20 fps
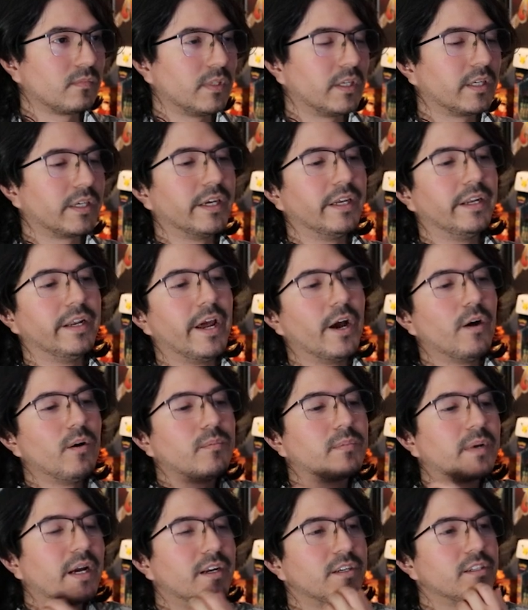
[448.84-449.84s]
Okay, now I'm
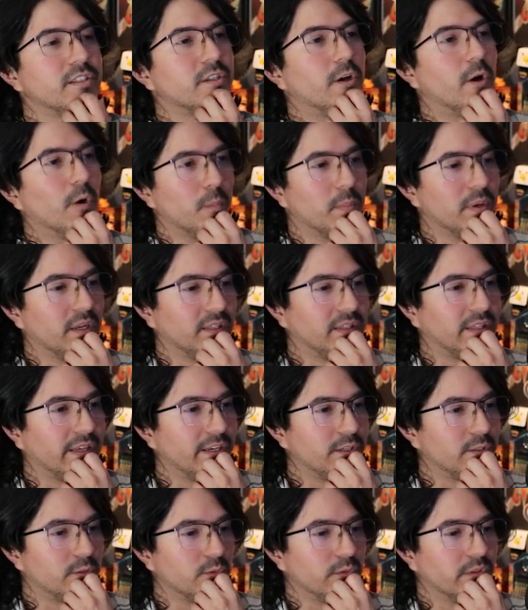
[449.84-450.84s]
kind of just hoping
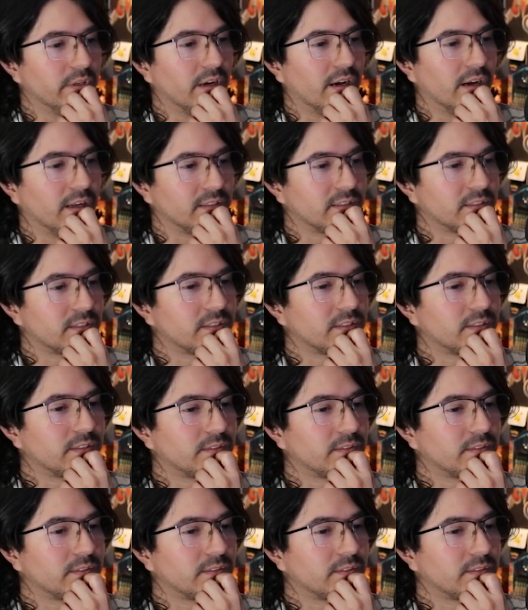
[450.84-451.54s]
they do not.